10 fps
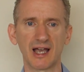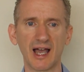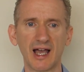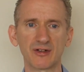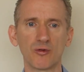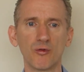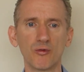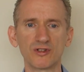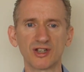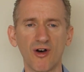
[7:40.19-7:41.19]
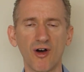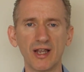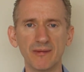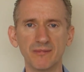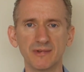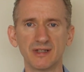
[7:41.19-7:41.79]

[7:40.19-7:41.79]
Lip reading: at all time?